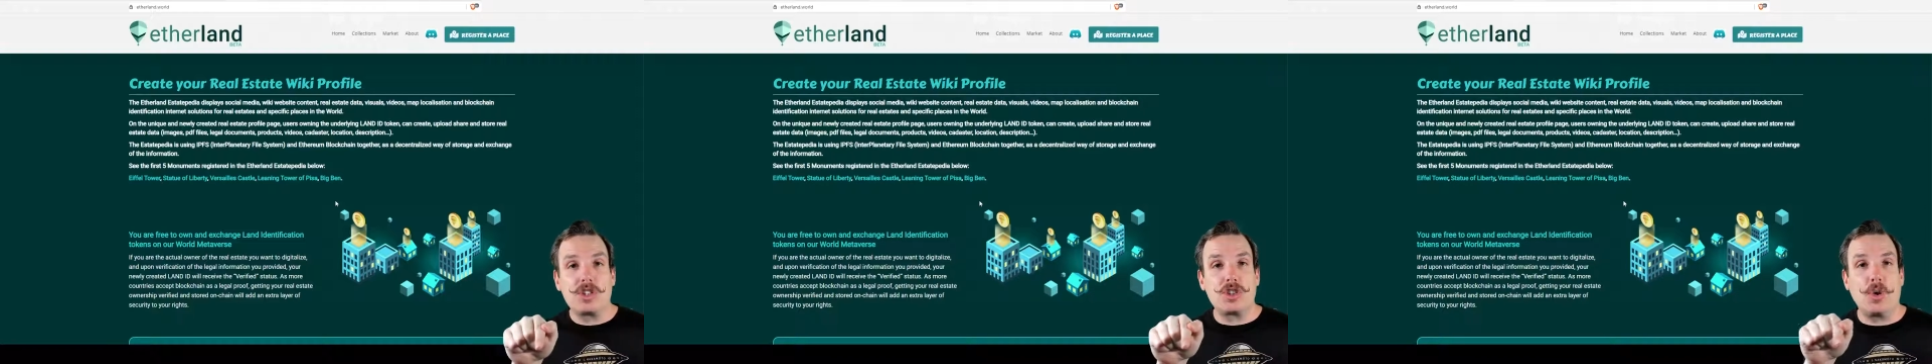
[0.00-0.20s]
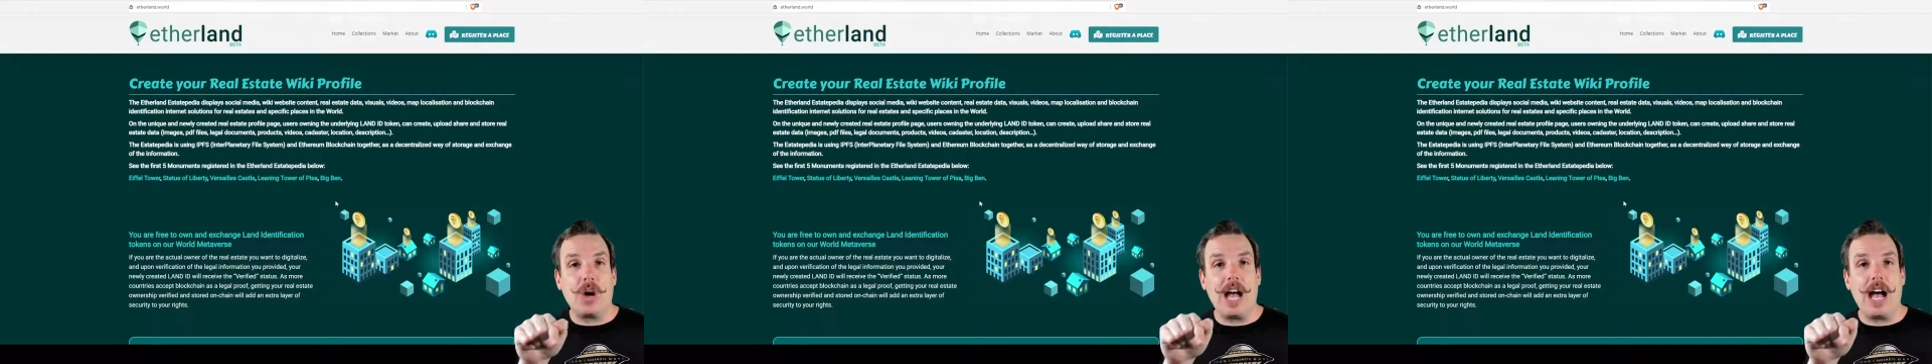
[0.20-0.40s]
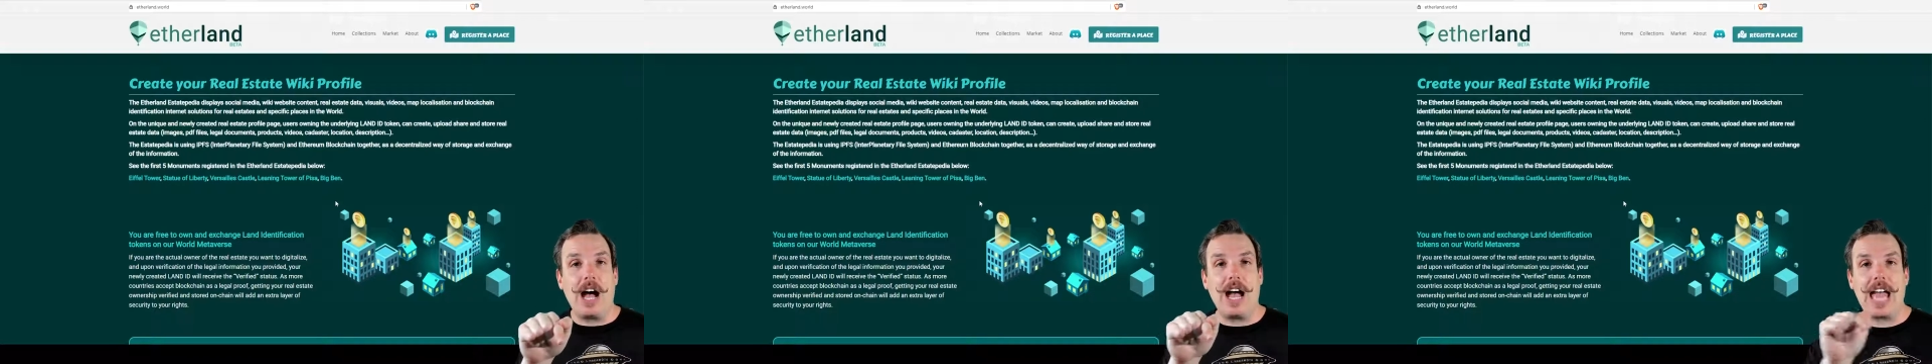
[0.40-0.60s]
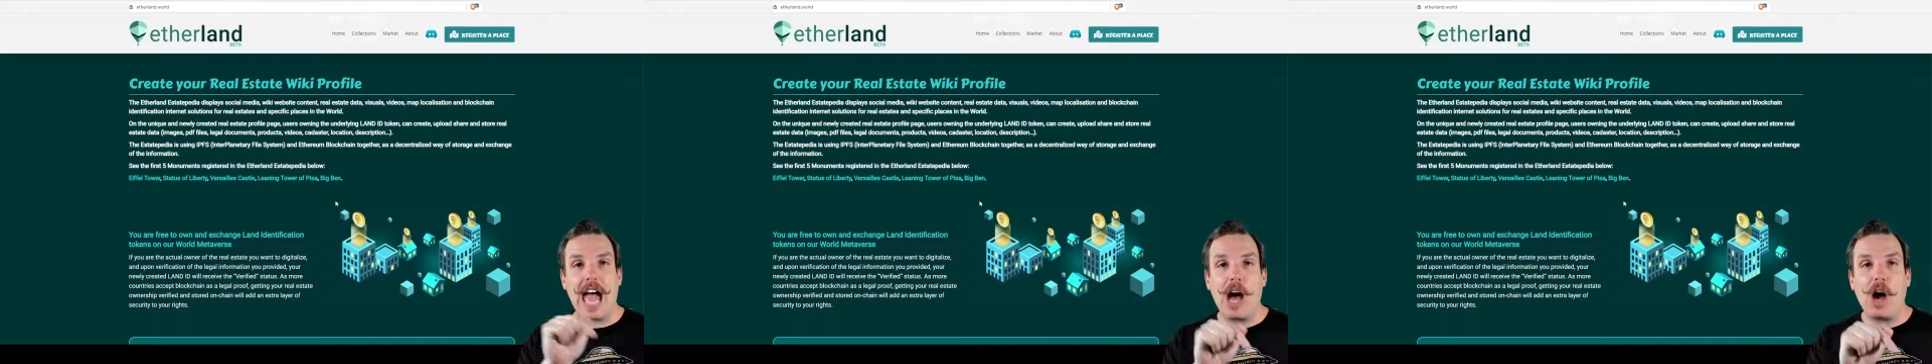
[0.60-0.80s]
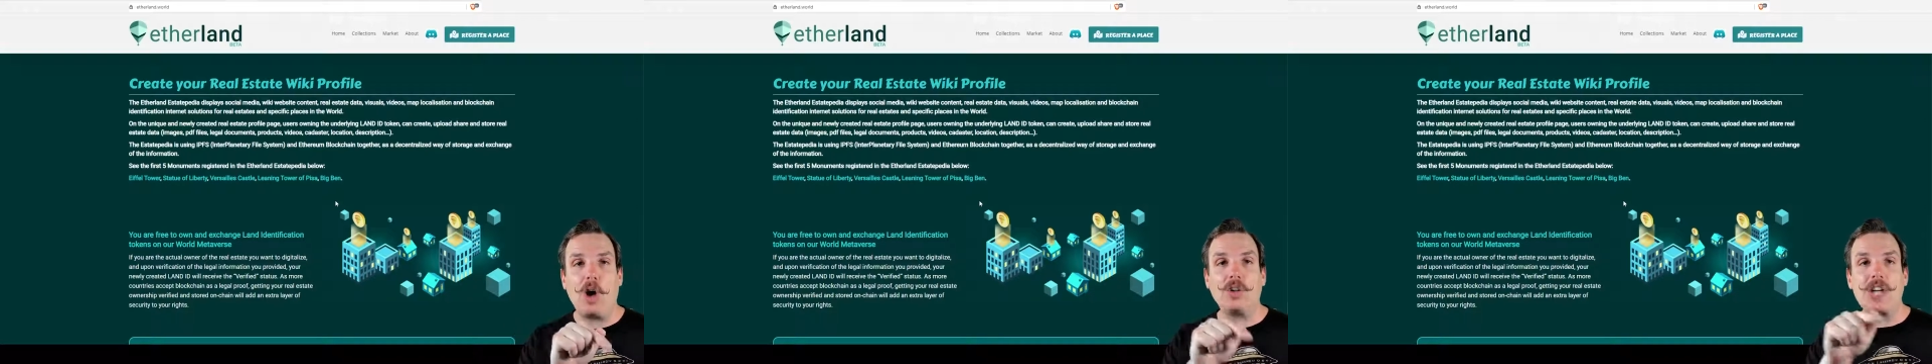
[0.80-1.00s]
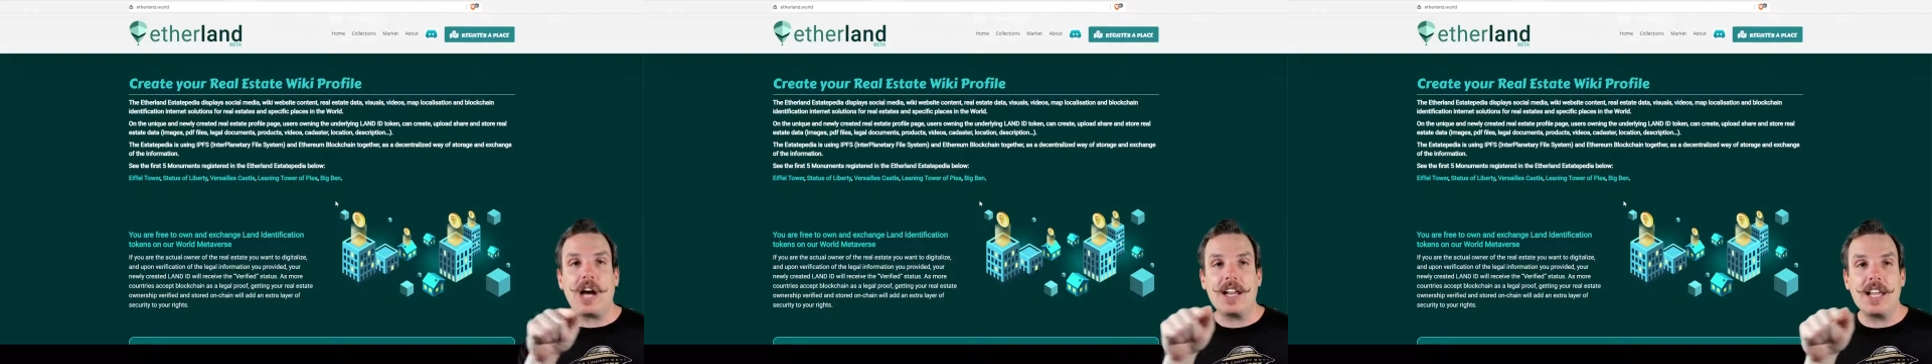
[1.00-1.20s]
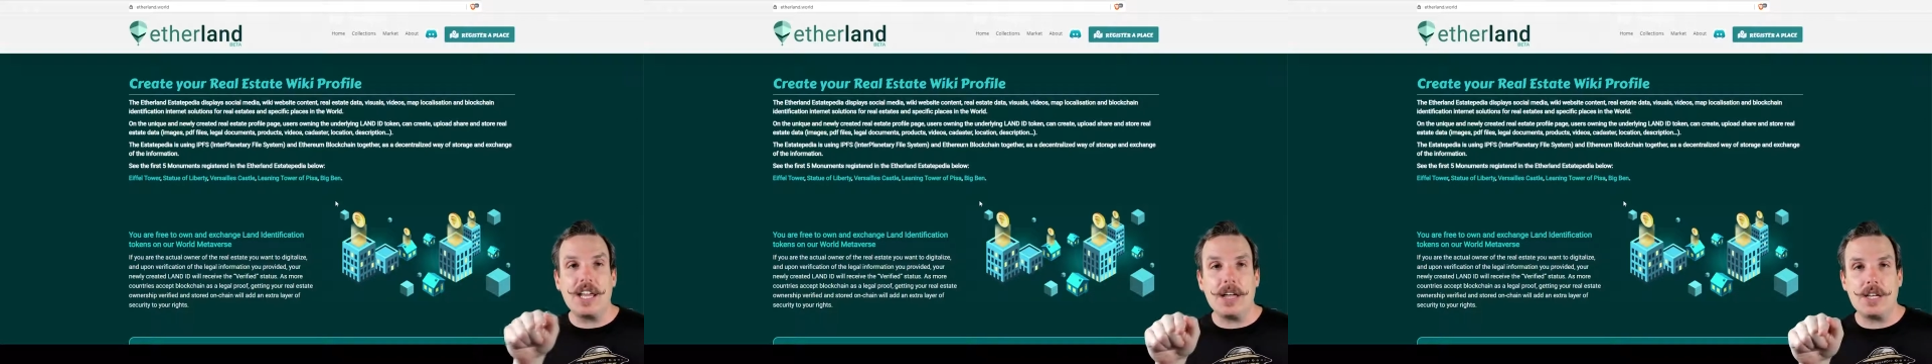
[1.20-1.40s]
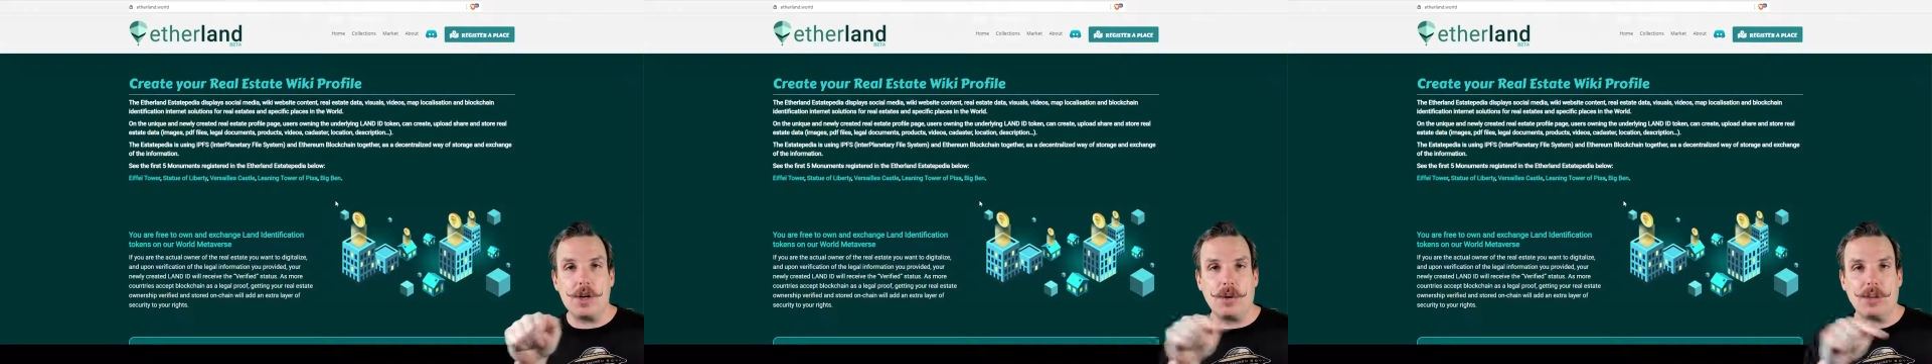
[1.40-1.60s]
so
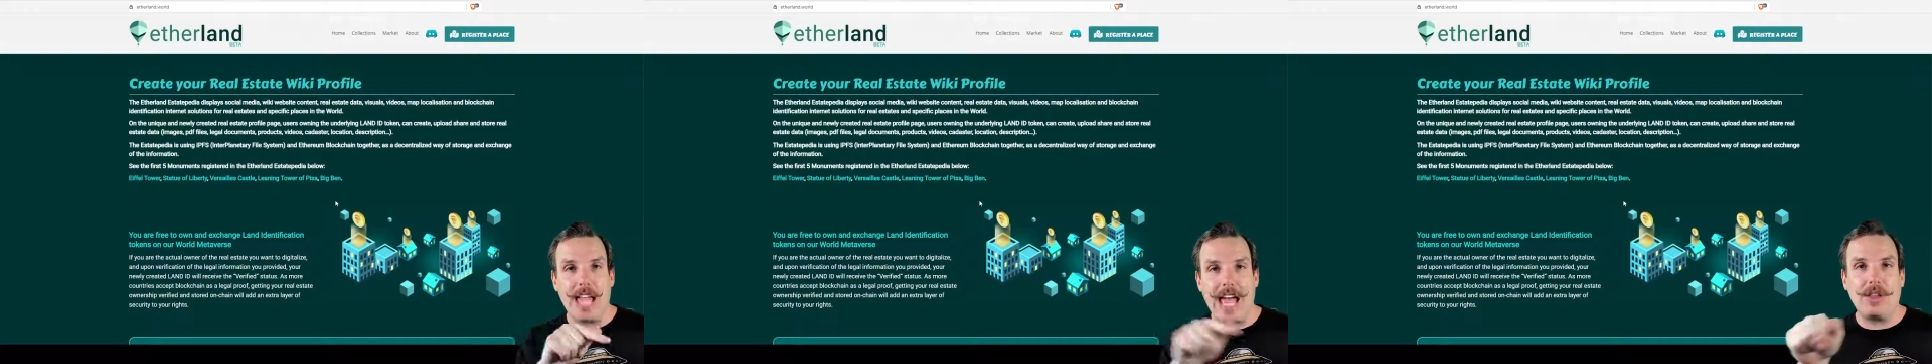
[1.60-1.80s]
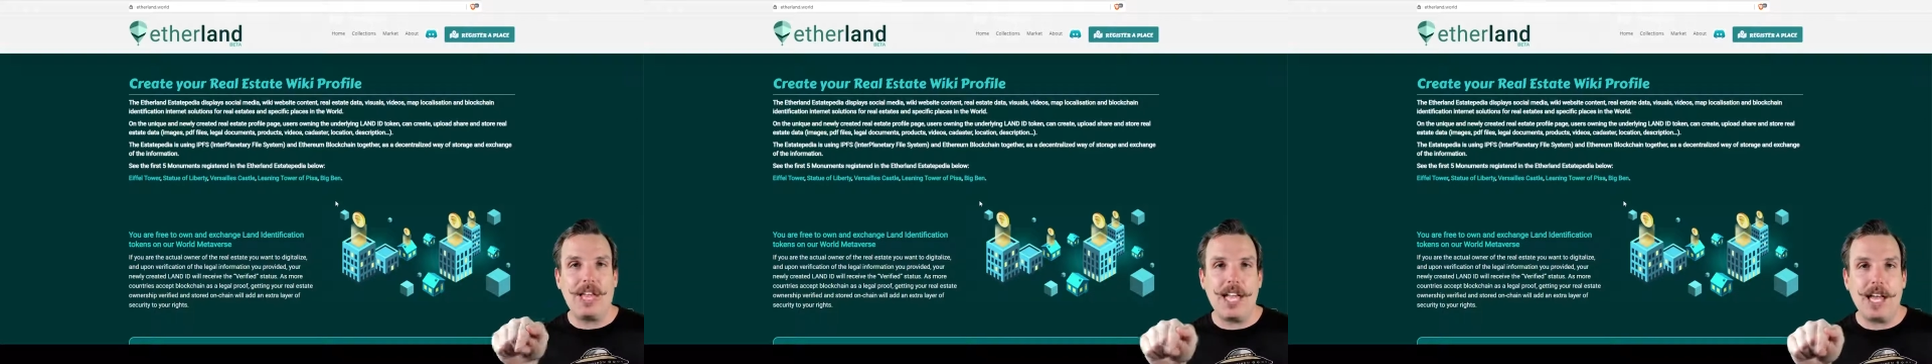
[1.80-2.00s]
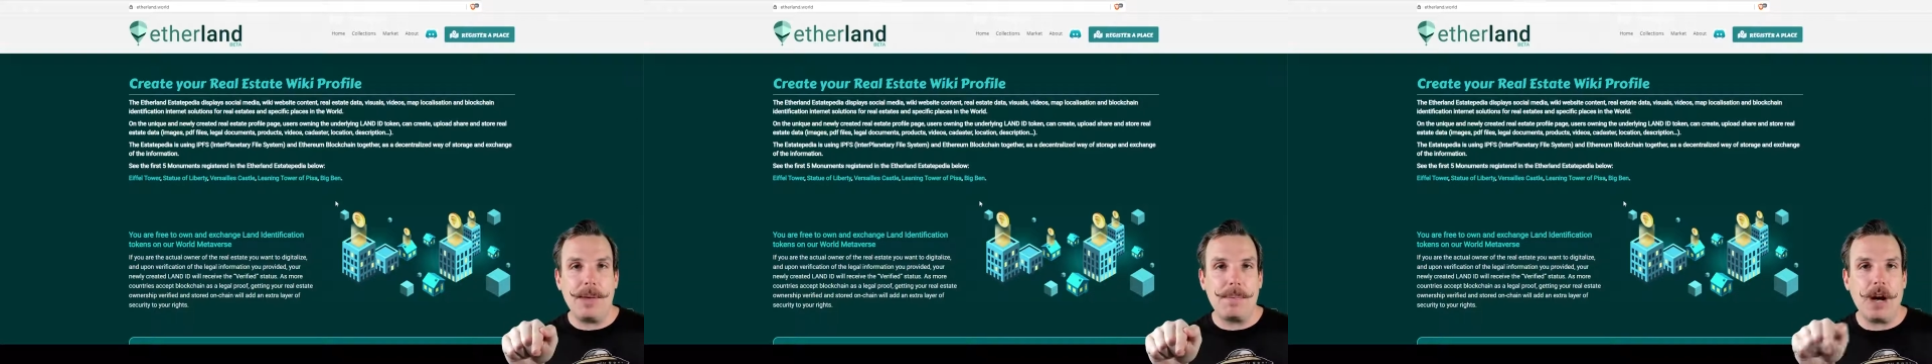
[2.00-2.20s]
LM,